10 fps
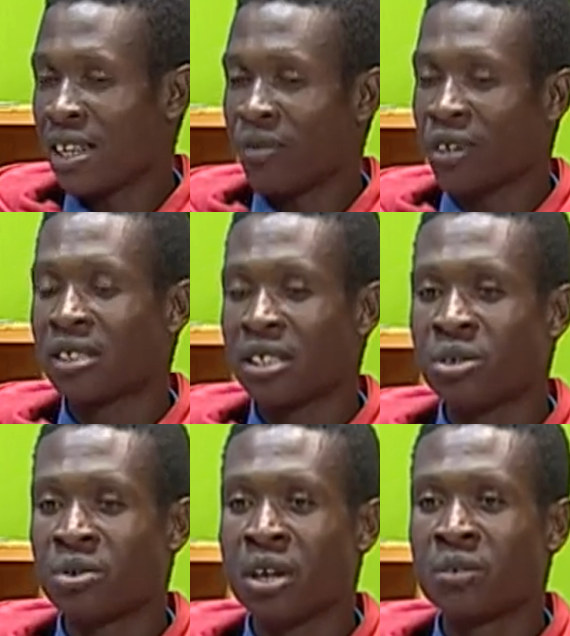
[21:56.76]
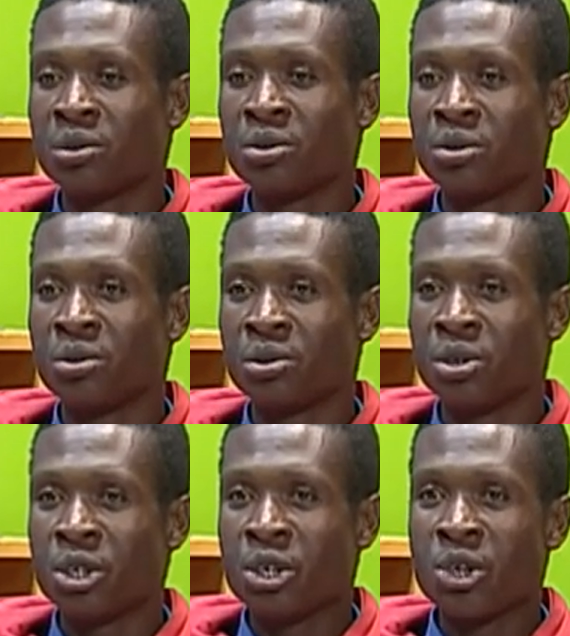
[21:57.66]
The first thing you have to do,
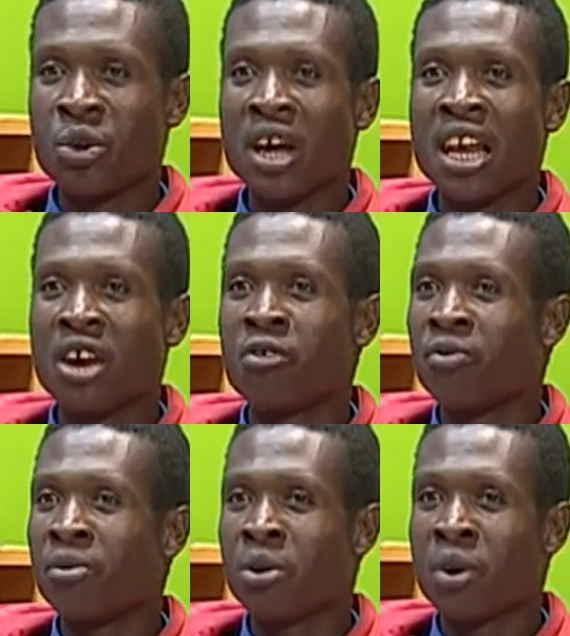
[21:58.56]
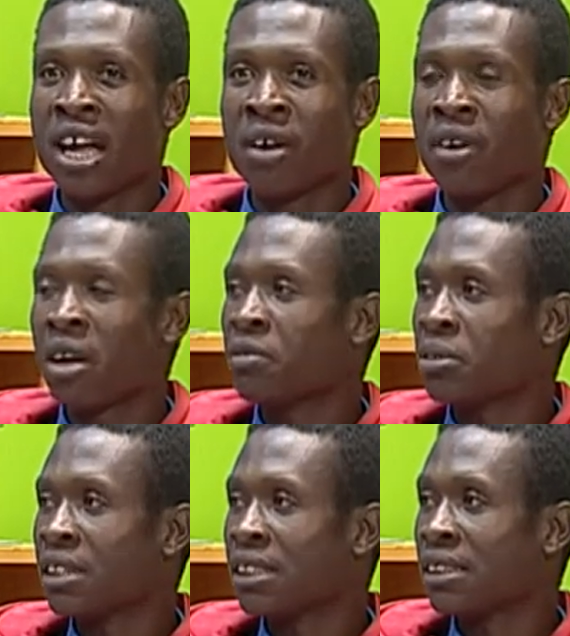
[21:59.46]
do I have love for
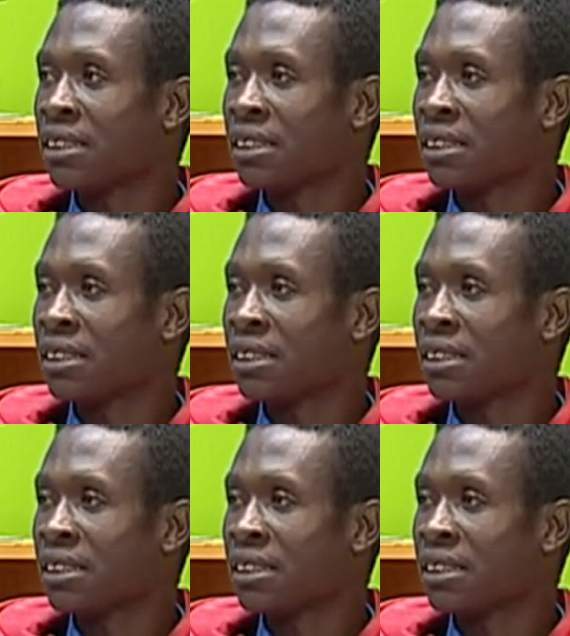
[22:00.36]
this?